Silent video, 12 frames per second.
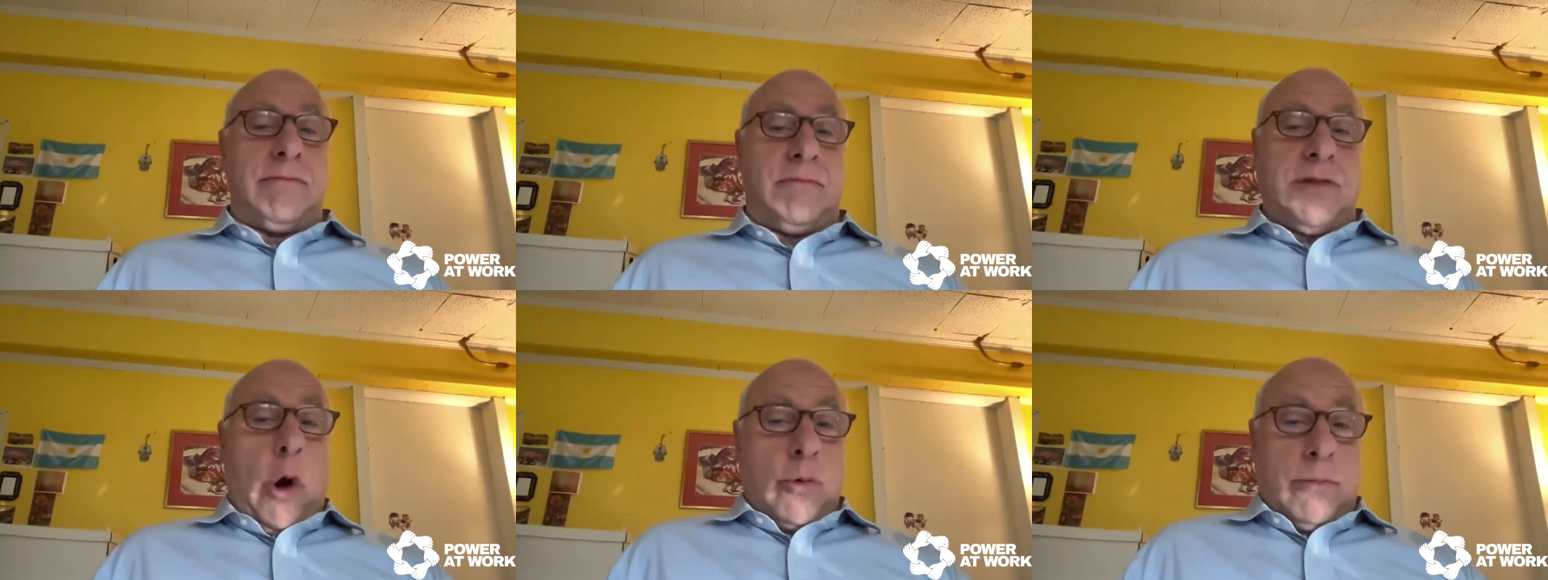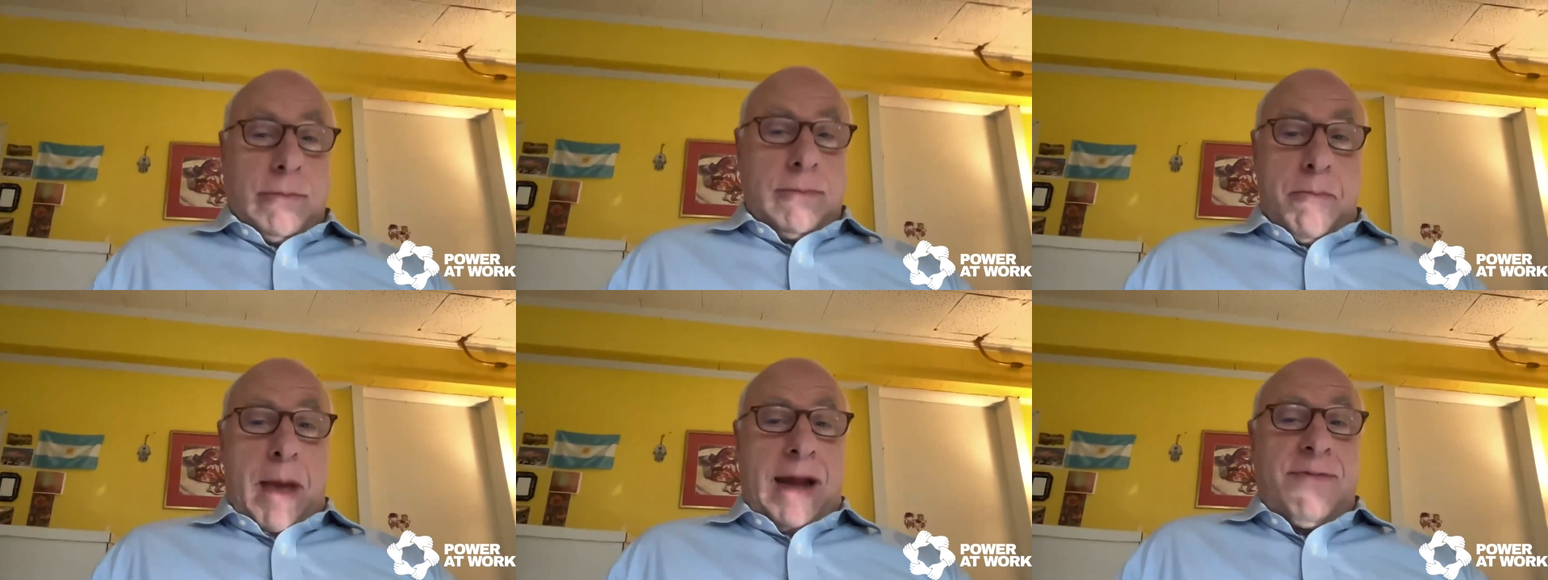don't
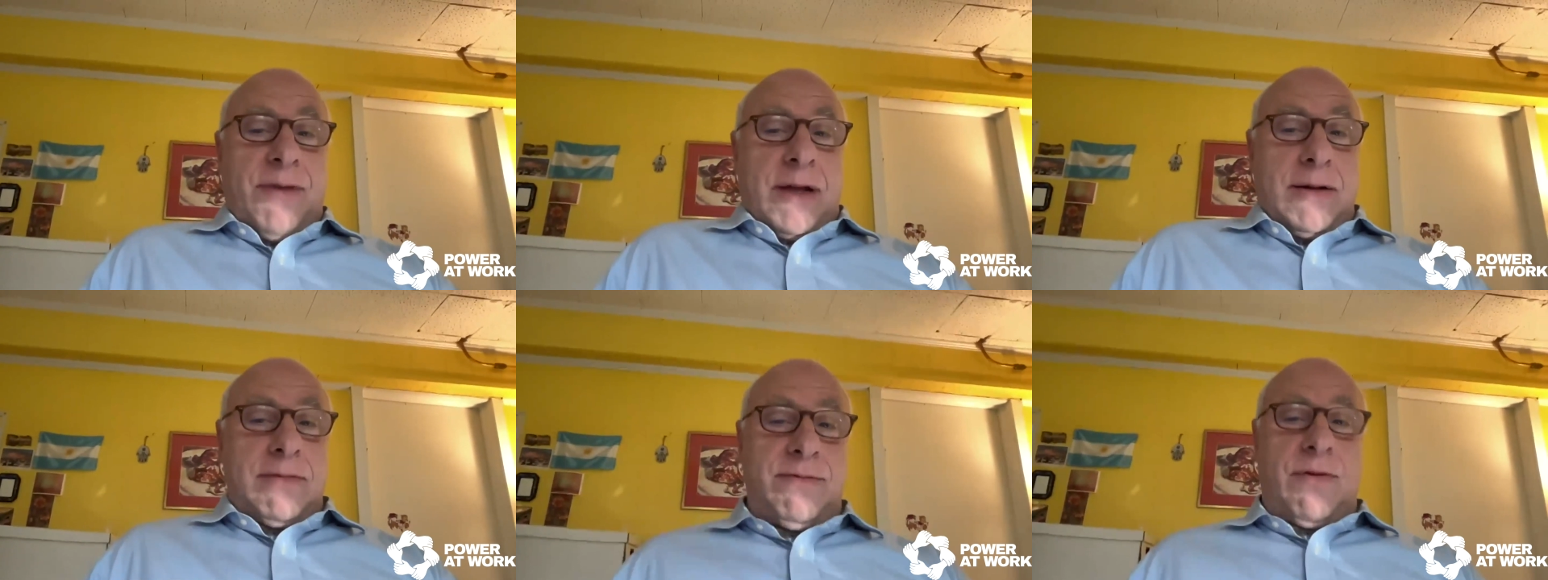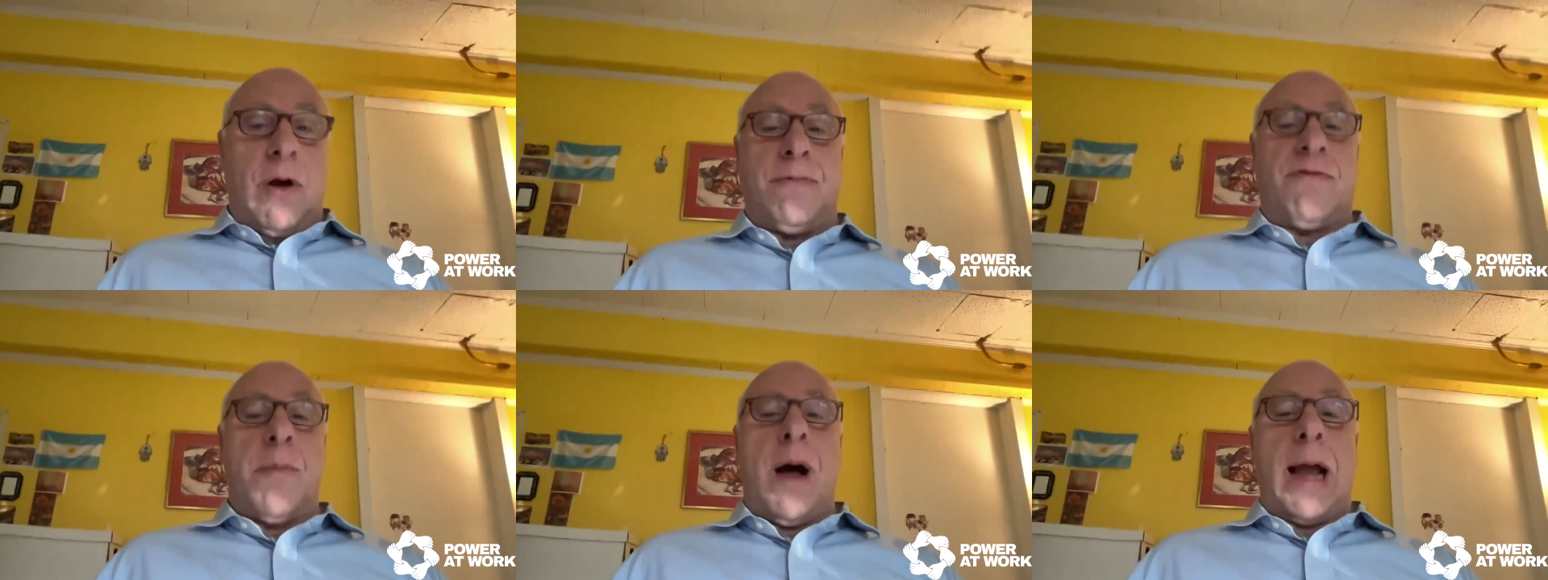benefit
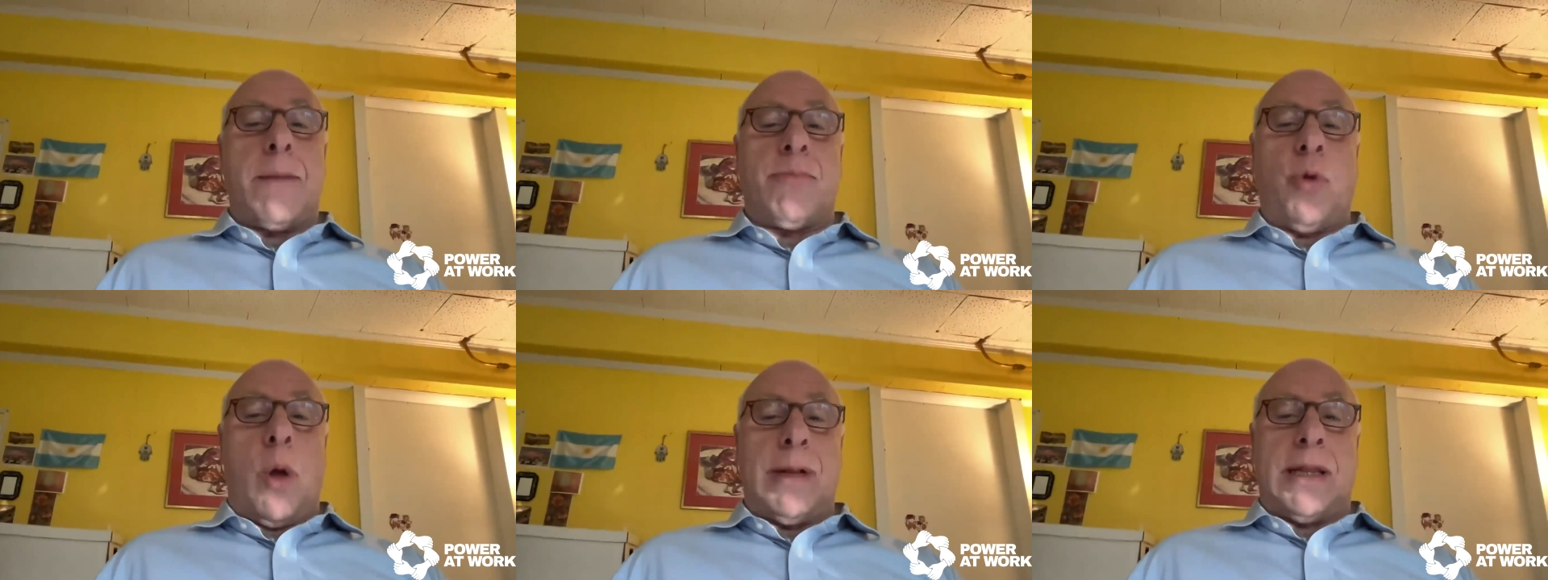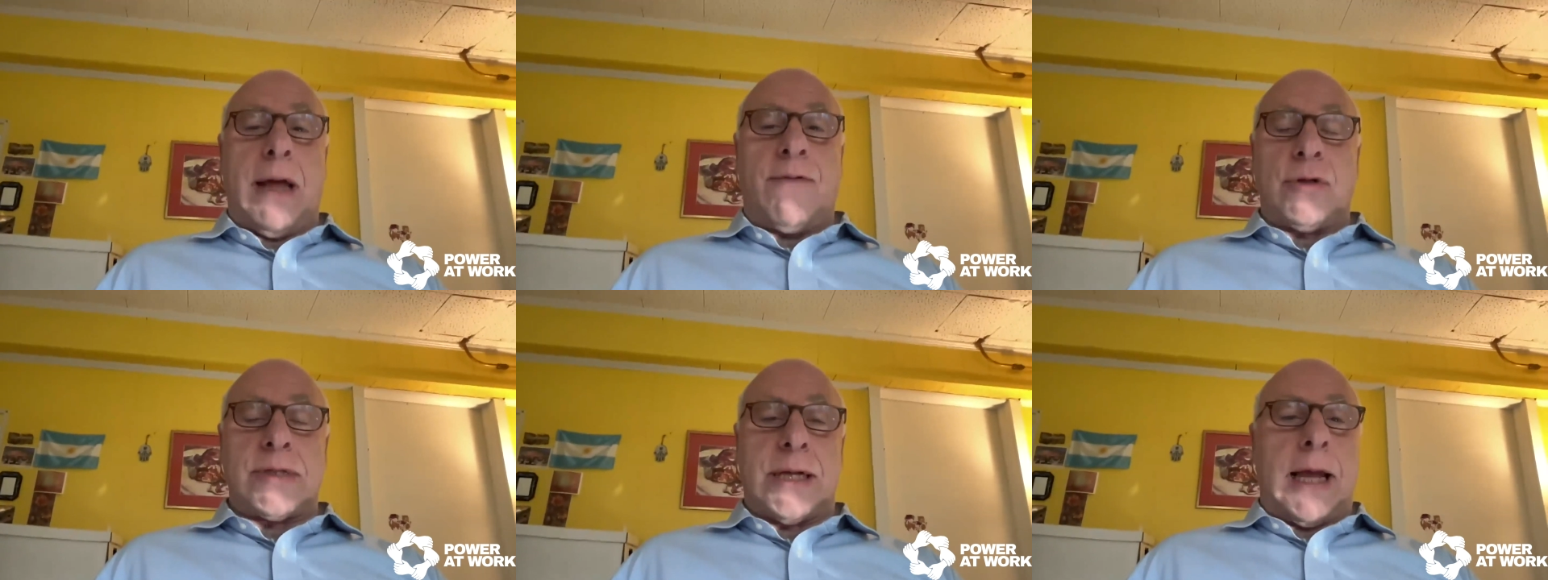from high employment
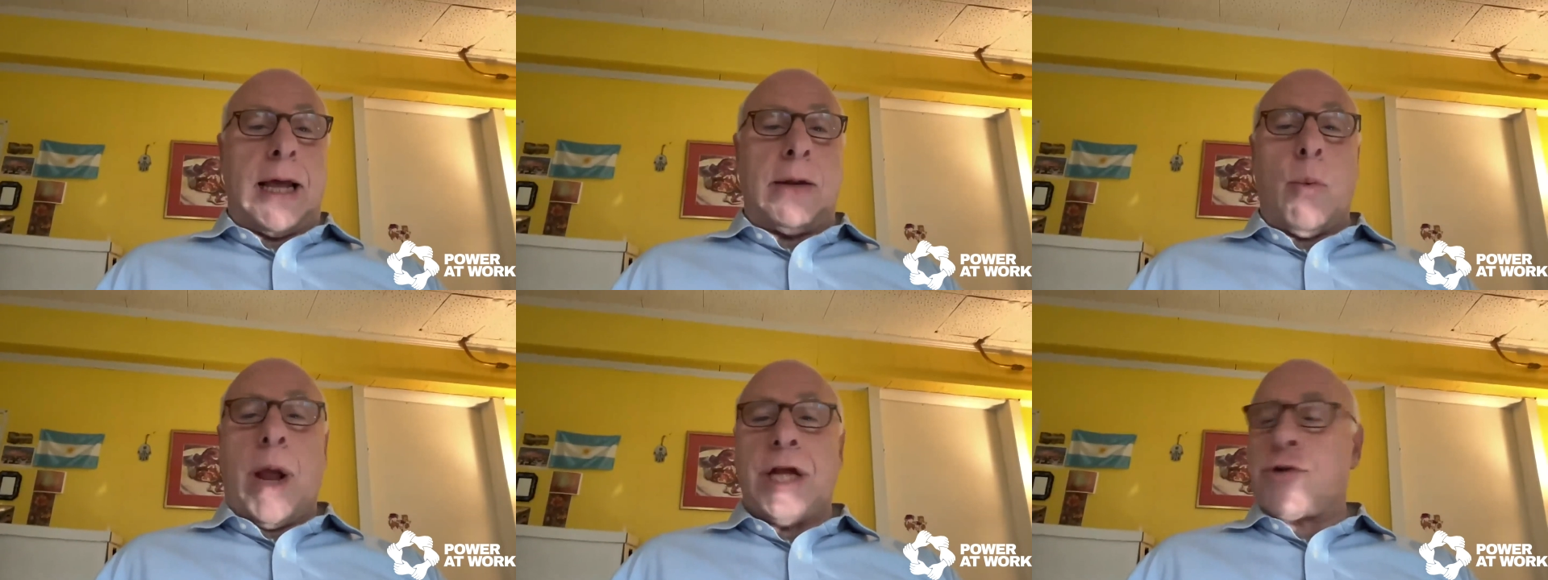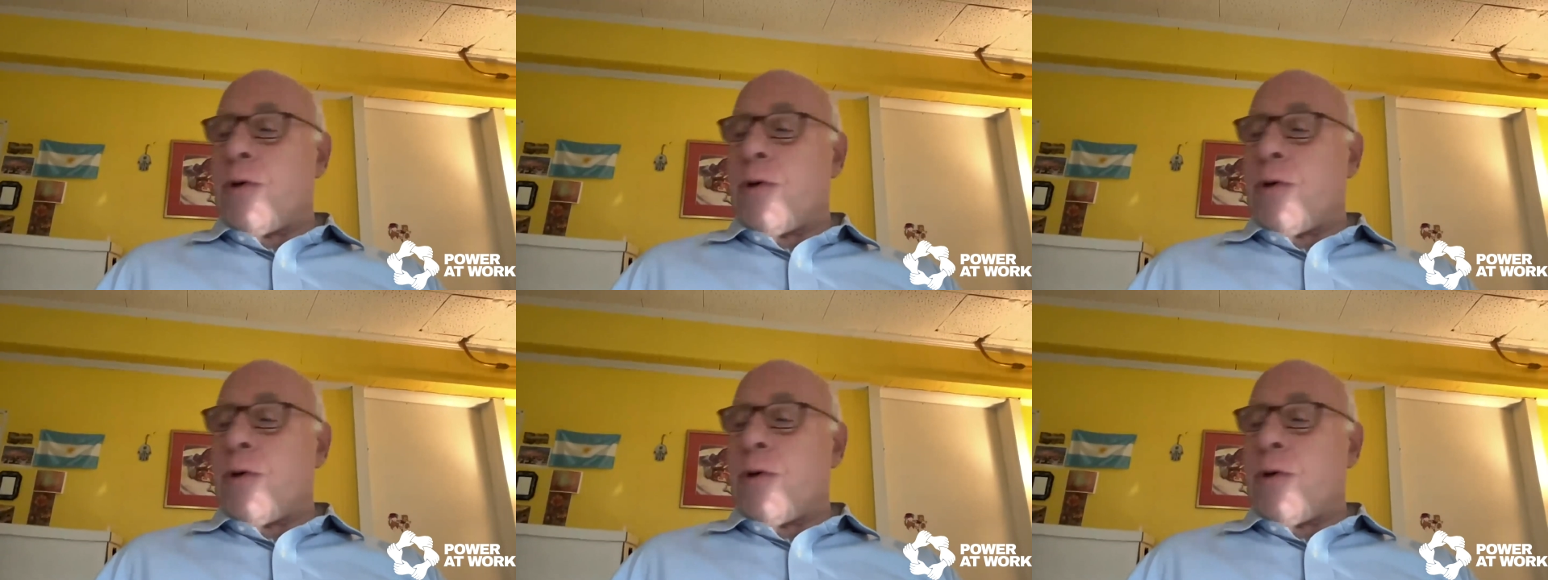levels and wage